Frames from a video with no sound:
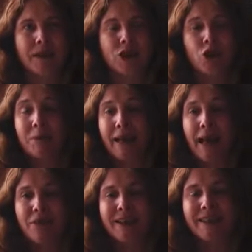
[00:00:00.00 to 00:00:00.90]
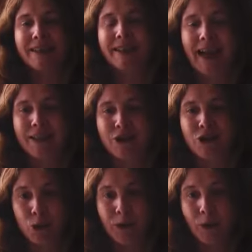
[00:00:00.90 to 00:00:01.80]
shopping ethically and
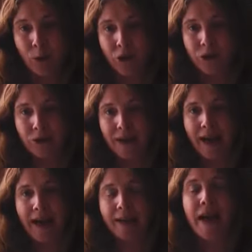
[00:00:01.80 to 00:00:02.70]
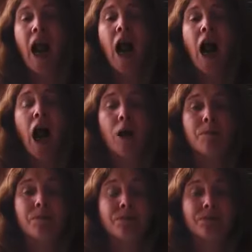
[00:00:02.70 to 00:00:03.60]
doing what you can.
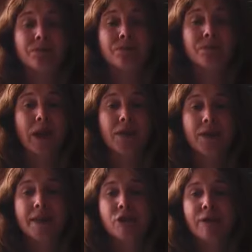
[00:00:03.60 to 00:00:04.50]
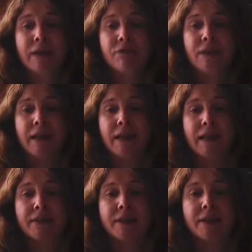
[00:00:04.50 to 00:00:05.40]
I think there's a great
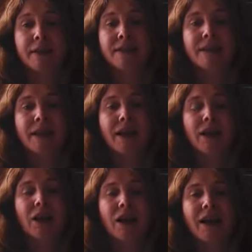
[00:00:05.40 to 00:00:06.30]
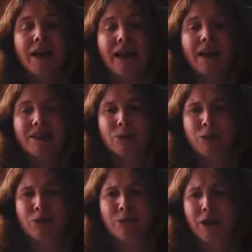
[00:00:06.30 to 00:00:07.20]
feeling that, just
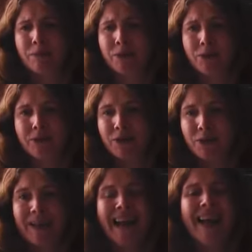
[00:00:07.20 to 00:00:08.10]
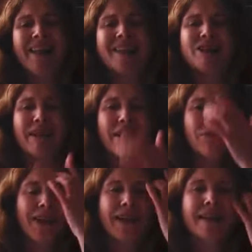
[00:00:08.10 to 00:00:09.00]
wondering what my computer's doing, there's a
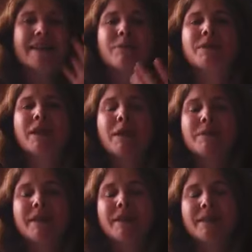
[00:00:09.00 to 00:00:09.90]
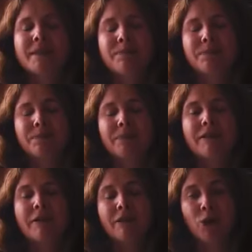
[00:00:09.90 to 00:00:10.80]
great feeling sometimes that
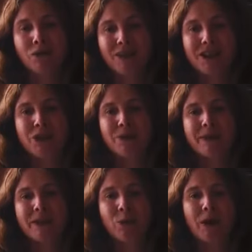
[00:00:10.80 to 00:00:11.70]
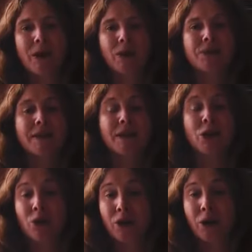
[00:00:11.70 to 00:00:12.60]
there are a lot of issues in the world, there's a
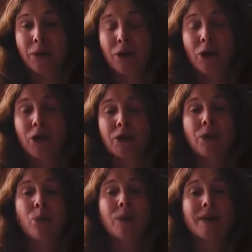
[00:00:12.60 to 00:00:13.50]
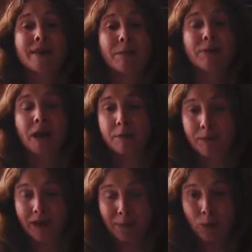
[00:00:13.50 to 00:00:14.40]
lot going on, we can sometimes
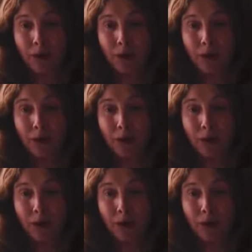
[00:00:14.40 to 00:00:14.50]
become